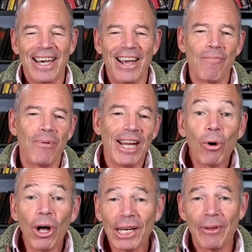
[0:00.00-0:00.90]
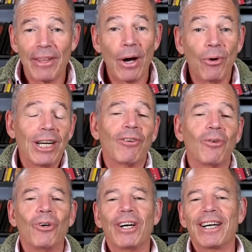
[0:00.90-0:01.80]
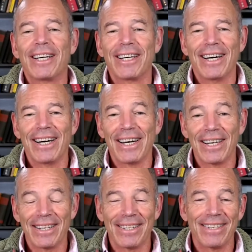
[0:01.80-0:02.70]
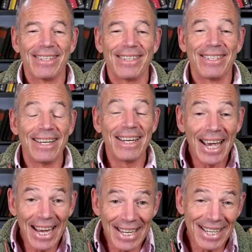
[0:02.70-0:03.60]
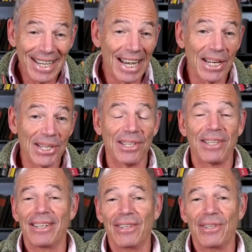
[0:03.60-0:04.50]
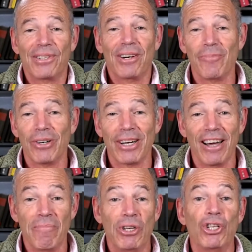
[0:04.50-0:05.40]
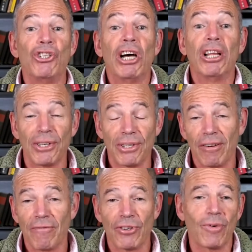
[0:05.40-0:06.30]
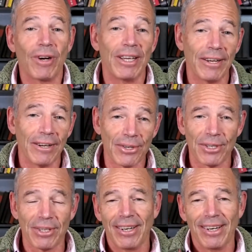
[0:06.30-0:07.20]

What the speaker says: Hey everybody, welcome to That Will Never Work. Today's guest is someone I've been jealous of for 20 years.